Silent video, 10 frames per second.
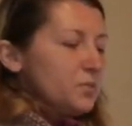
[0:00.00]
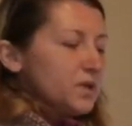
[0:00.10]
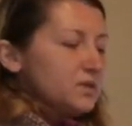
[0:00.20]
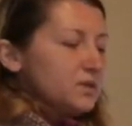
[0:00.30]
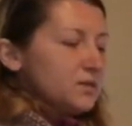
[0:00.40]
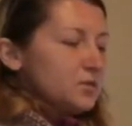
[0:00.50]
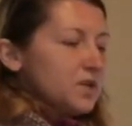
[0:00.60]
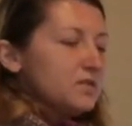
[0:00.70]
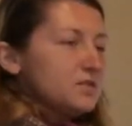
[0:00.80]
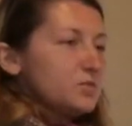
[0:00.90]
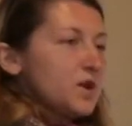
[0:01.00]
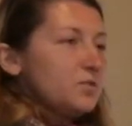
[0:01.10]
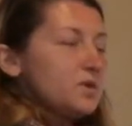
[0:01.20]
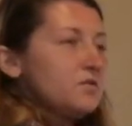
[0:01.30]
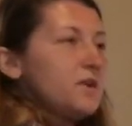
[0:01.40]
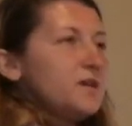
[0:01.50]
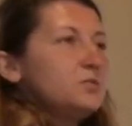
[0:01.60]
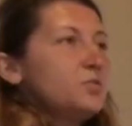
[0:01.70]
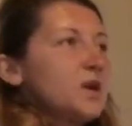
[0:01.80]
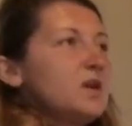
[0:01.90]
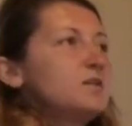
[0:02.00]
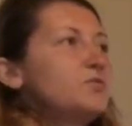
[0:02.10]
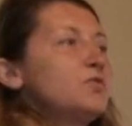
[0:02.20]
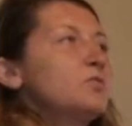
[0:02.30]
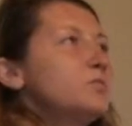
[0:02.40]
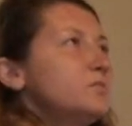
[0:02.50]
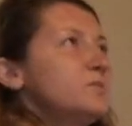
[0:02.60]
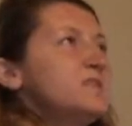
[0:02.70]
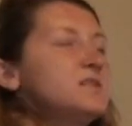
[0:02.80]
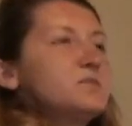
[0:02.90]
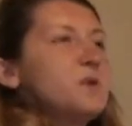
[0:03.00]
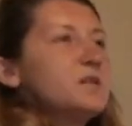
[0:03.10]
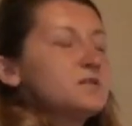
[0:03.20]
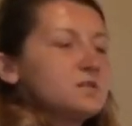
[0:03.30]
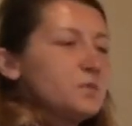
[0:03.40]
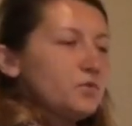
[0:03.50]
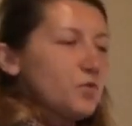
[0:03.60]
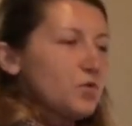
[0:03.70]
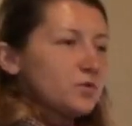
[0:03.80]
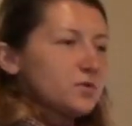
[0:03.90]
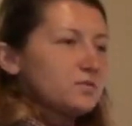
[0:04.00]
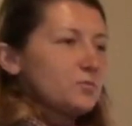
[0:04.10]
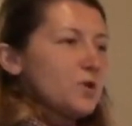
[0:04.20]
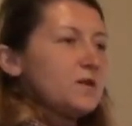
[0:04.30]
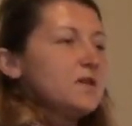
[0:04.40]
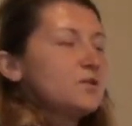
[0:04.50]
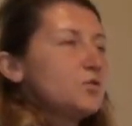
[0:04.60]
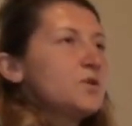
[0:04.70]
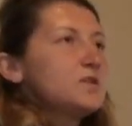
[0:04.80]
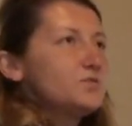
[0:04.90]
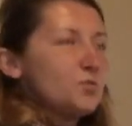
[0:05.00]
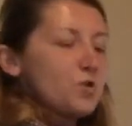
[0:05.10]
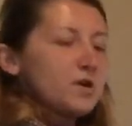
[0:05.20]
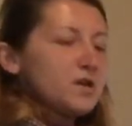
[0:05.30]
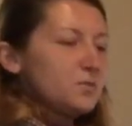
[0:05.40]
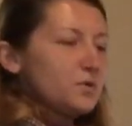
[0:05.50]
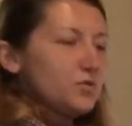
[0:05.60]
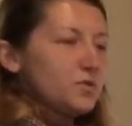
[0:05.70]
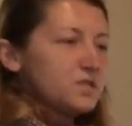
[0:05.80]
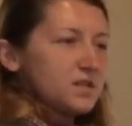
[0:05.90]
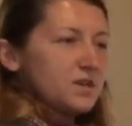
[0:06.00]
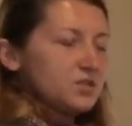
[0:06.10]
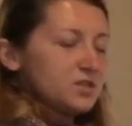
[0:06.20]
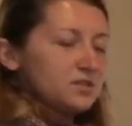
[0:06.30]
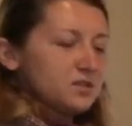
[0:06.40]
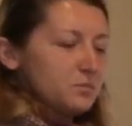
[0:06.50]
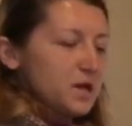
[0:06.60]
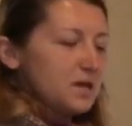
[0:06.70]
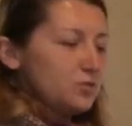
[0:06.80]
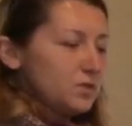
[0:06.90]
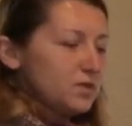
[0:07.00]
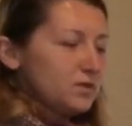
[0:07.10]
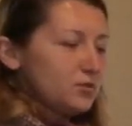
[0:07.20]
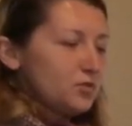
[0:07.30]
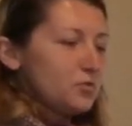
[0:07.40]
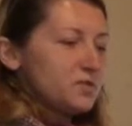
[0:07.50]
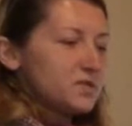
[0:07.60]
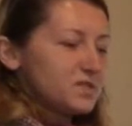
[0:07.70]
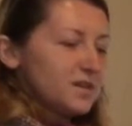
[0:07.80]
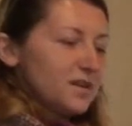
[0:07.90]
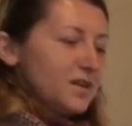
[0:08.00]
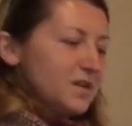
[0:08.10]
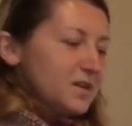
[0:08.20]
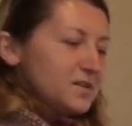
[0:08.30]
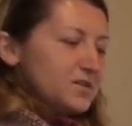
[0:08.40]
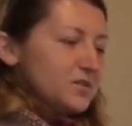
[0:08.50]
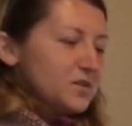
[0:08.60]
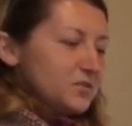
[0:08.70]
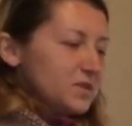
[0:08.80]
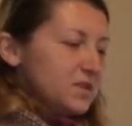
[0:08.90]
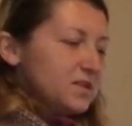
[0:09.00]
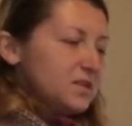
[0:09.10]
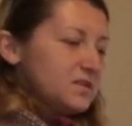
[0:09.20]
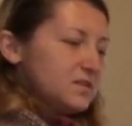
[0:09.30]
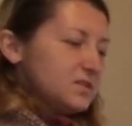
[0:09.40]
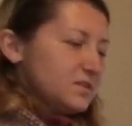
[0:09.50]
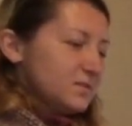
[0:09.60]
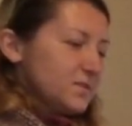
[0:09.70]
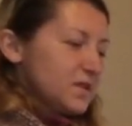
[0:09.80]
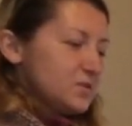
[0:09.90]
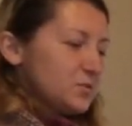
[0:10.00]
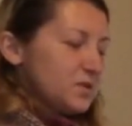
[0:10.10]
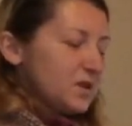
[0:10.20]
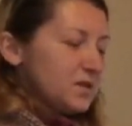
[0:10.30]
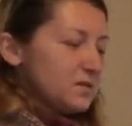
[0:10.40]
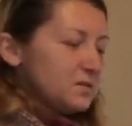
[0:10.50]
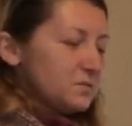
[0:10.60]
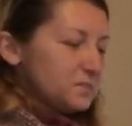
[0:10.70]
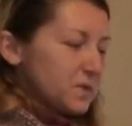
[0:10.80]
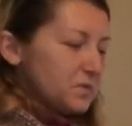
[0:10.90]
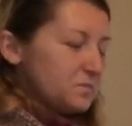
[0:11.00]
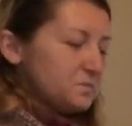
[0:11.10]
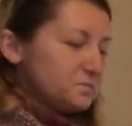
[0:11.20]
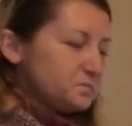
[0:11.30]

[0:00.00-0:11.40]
But with that as well, we'll find bread from 6 months before, or 1 year, cookies from 1 year before stashed under the bed or in the drawers. So I don't think that's good either. And